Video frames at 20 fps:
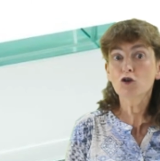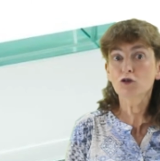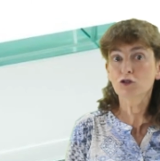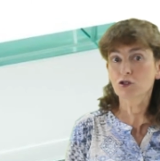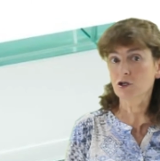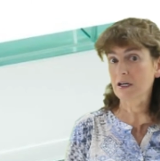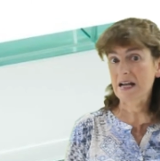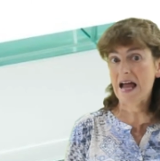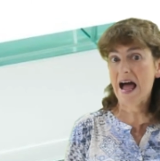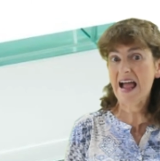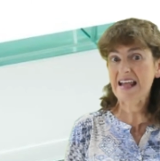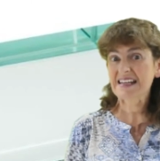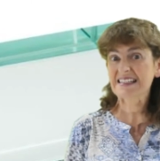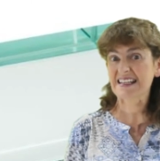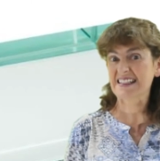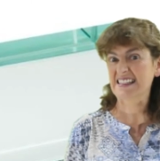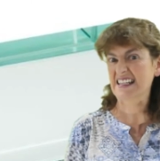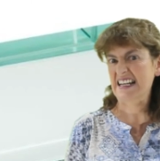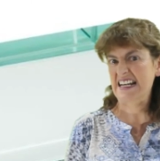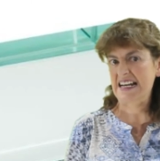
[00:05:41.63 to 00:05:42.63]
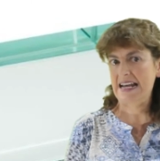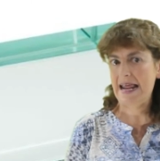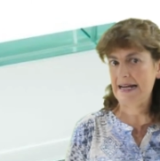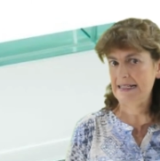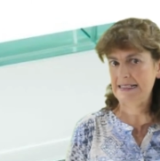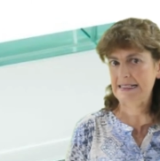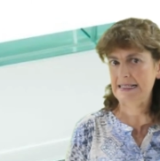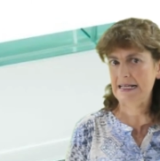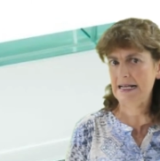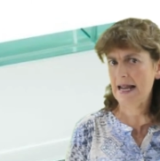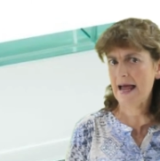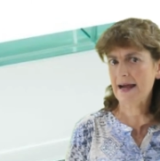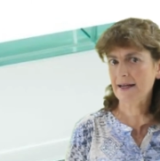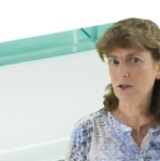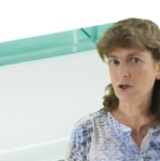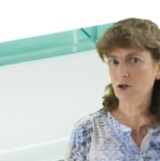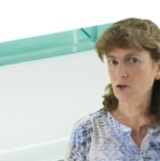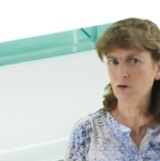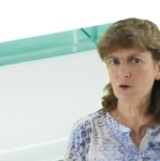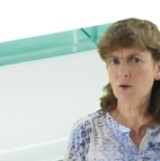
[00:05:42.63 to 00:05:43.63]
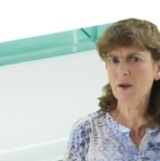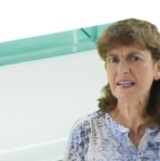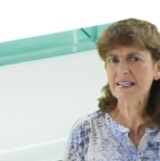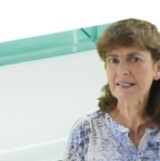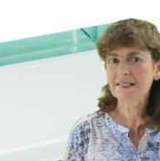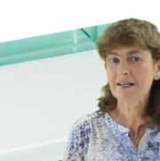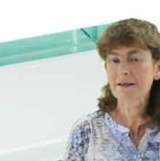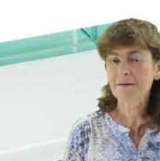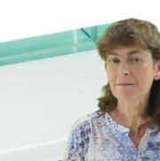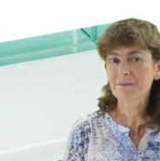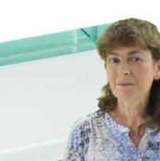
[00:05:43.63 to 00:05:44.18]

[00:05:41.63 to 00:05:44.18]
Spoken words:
to light as it lets the light through it?